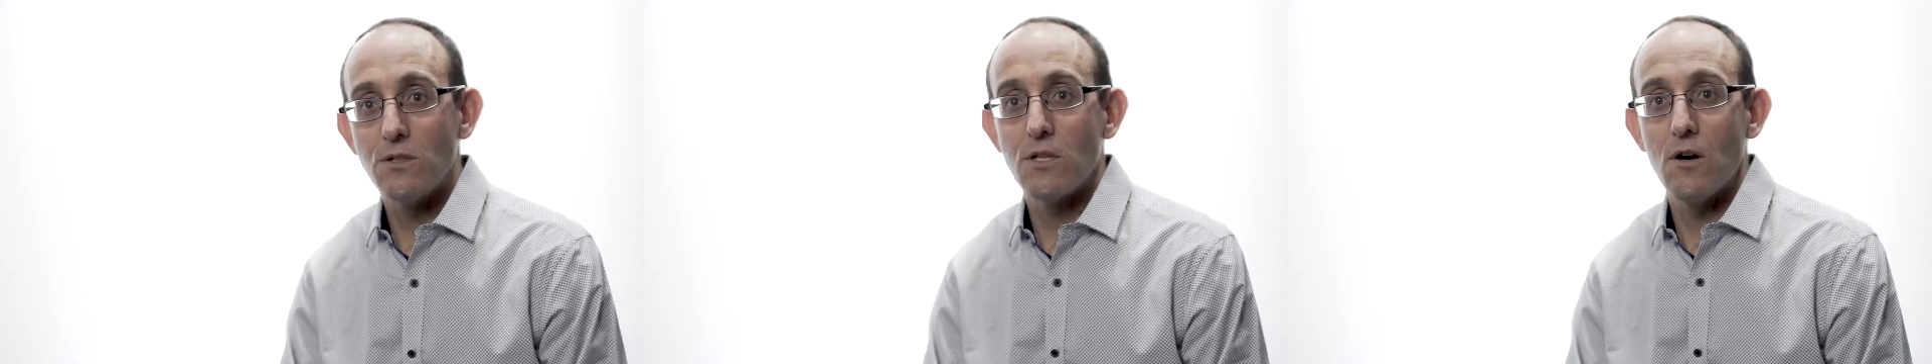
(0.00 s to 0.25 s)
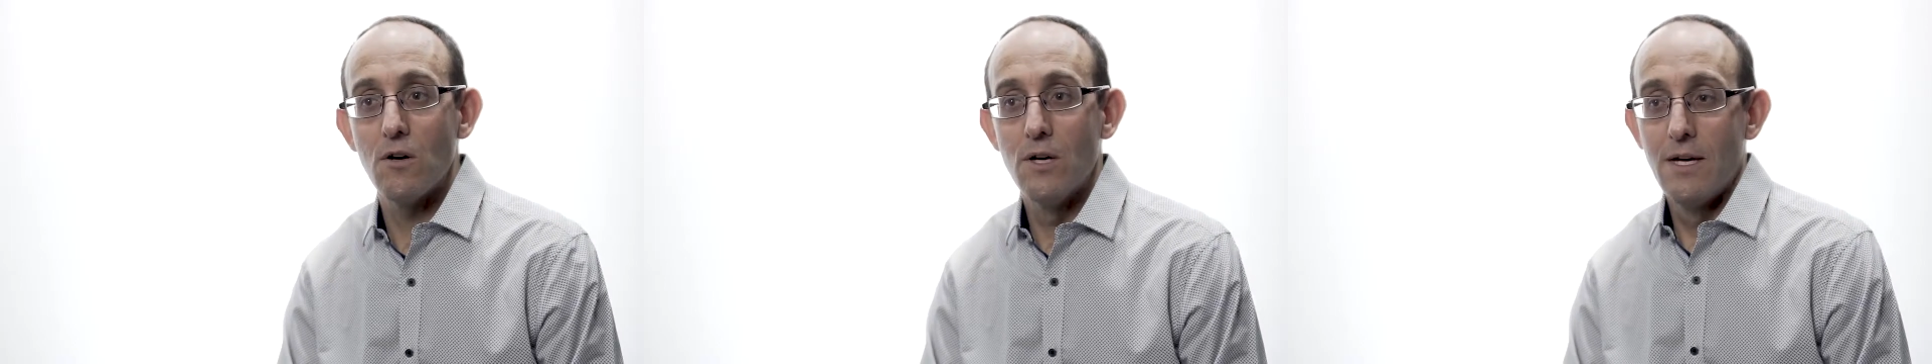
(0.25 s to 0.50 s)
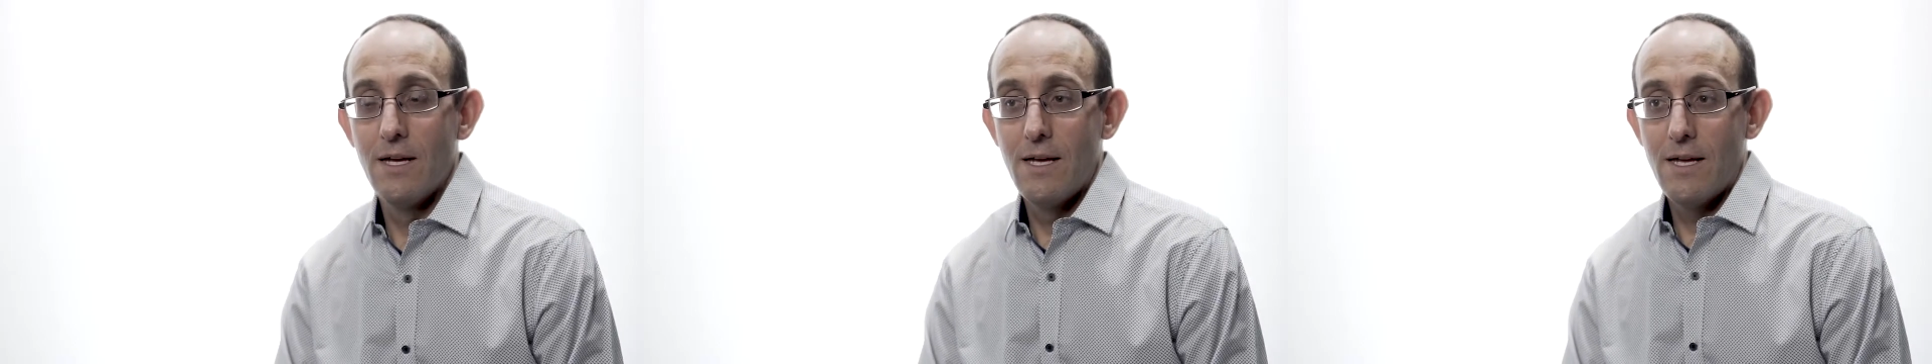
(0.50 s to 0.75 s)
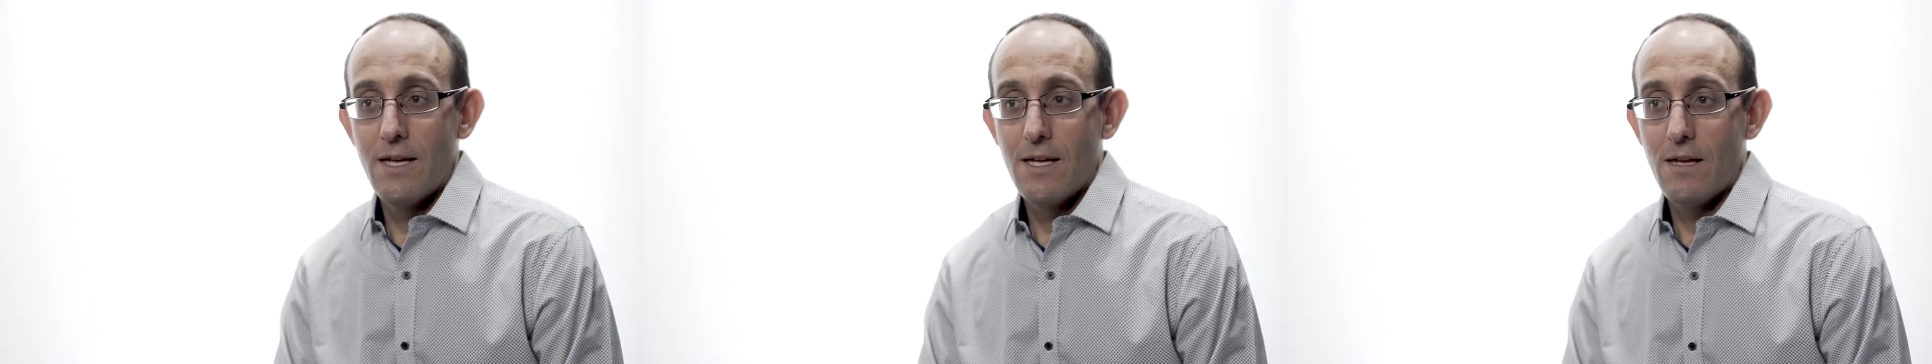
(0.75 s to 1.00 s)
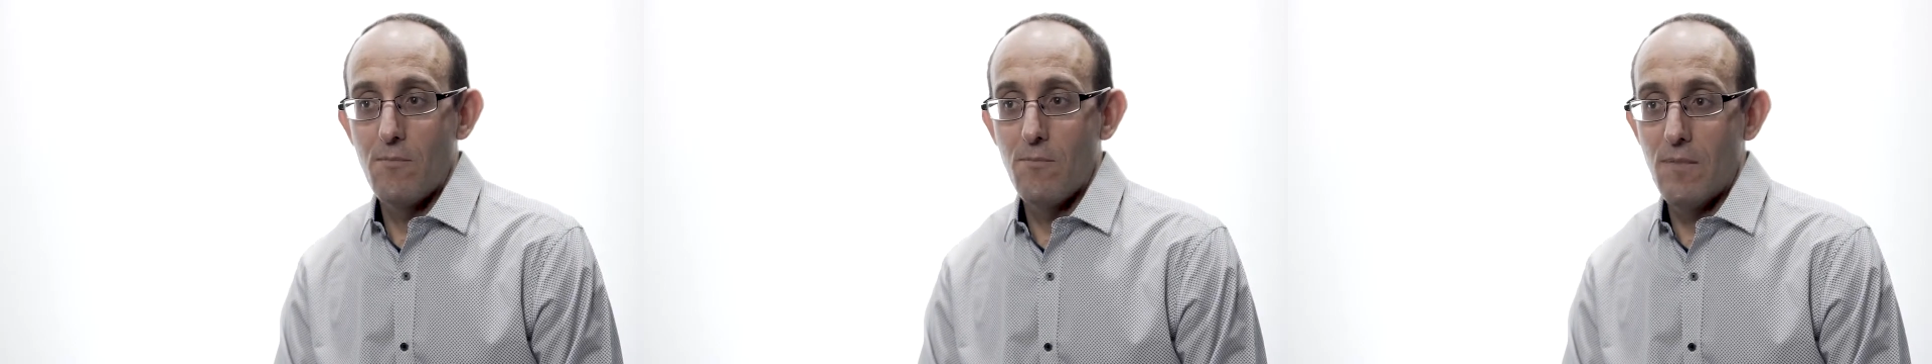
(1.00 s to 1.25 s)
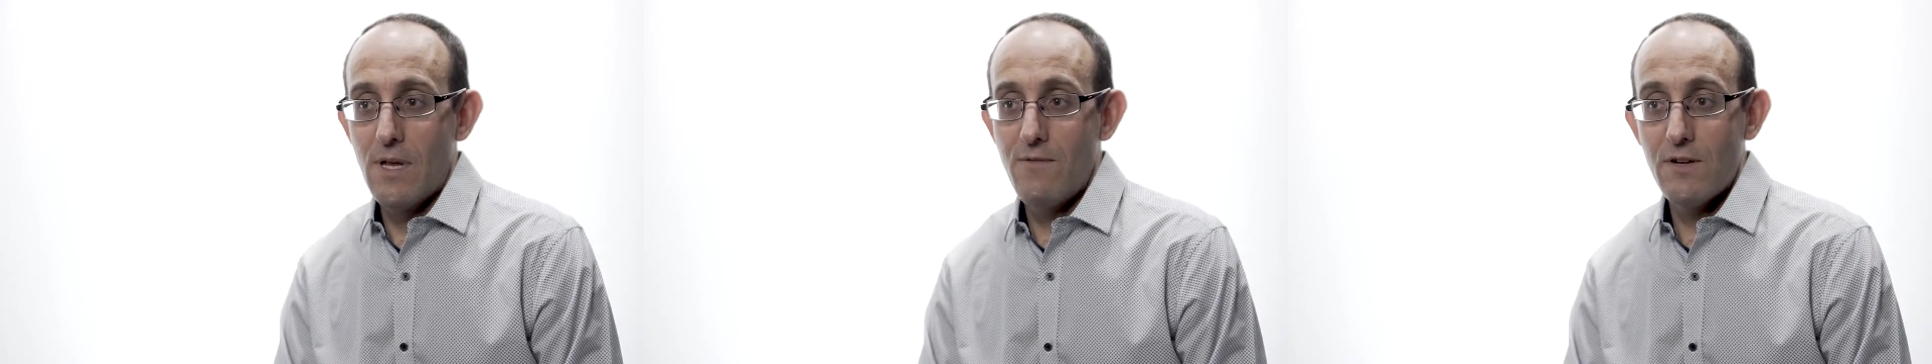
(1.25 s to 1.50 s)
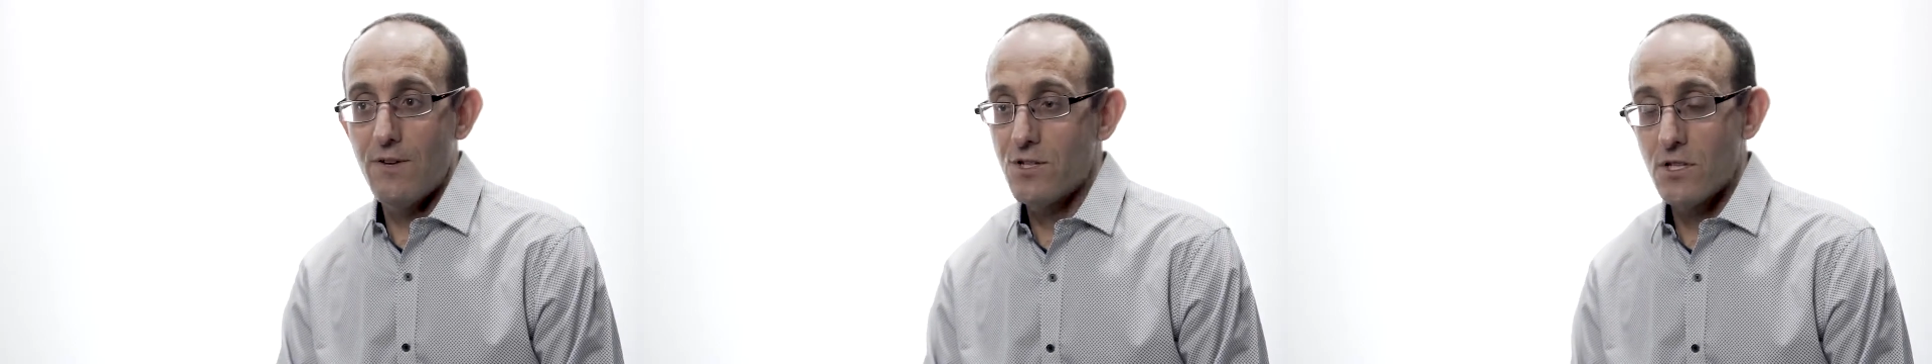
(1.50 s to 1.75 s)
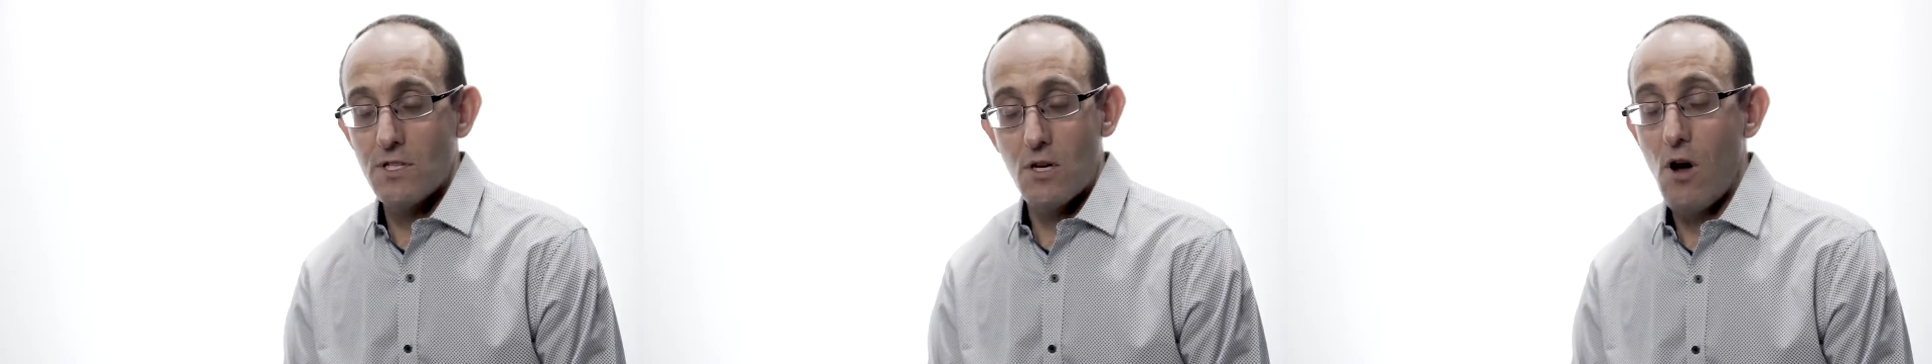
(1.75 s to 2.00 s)
So even if it's
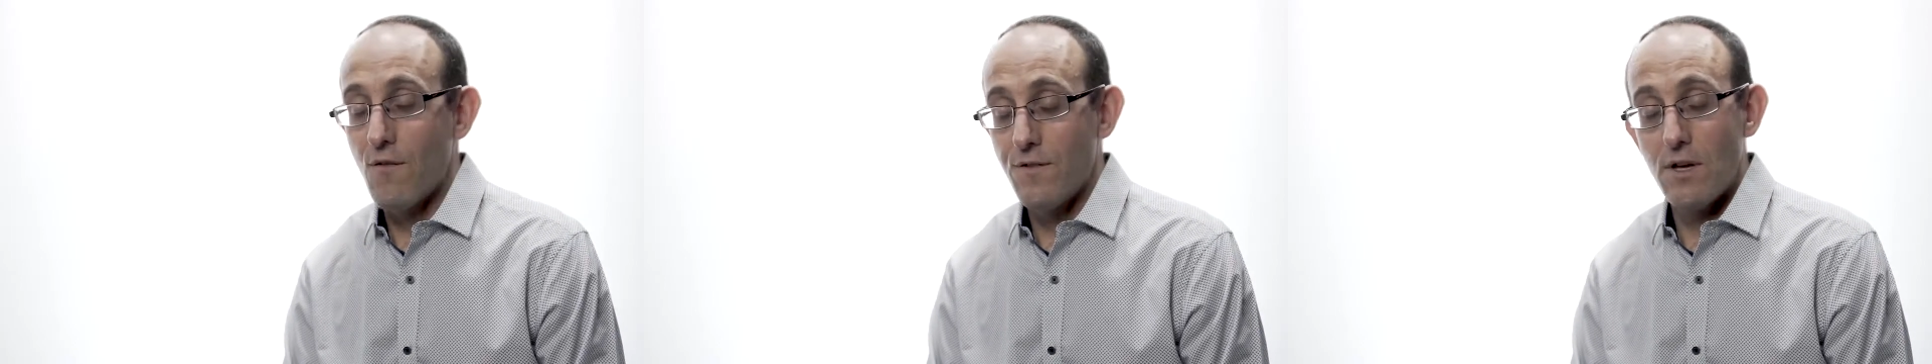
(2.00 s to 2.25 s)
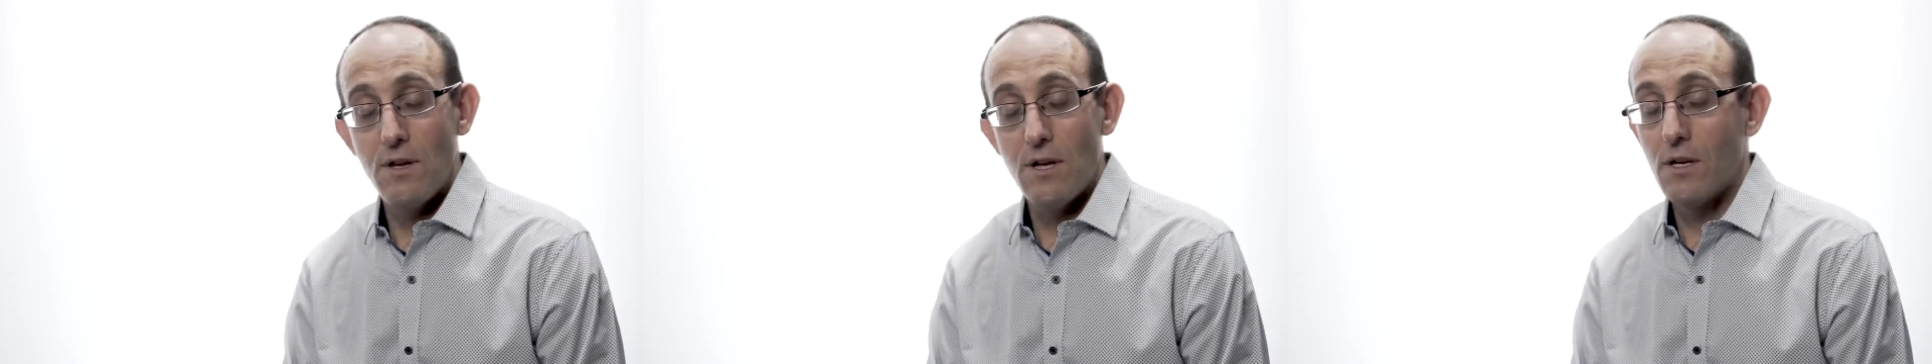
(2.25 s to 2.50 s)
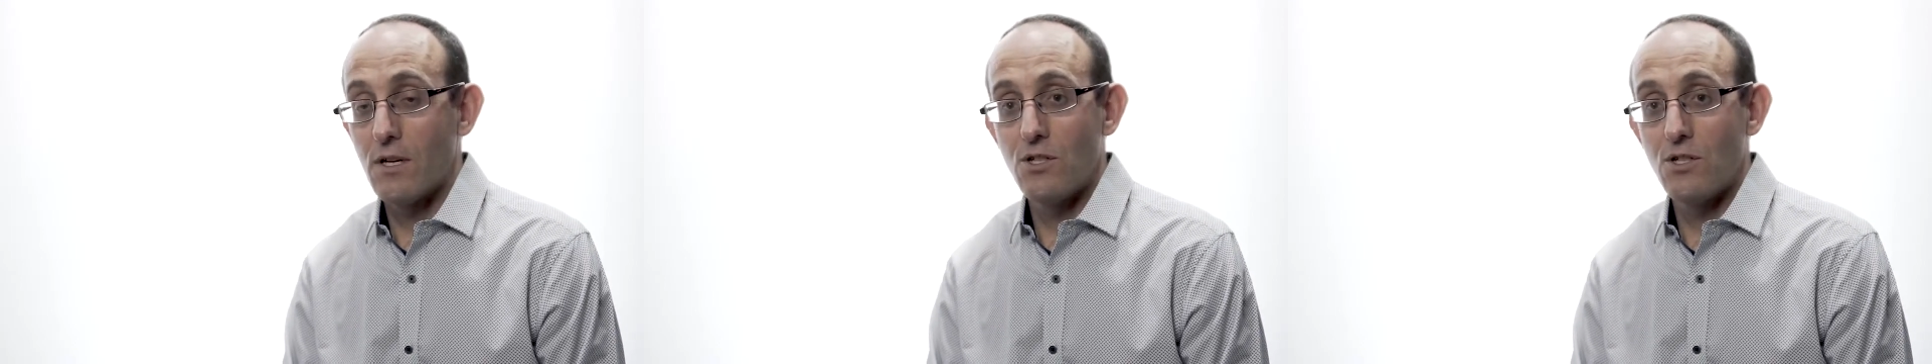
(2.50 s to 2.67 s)
just a coffee